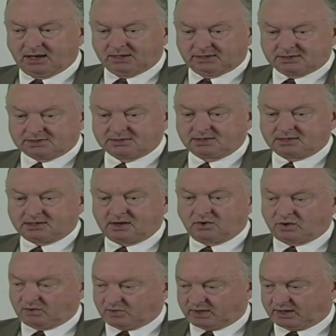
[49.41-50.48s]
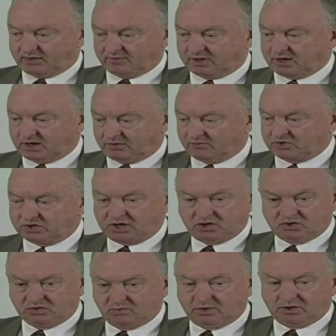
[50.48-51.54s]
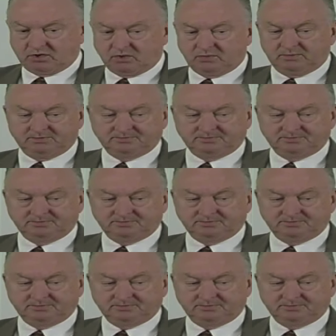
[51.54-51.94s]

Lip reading: let's sit down, I want to have a conversation with you."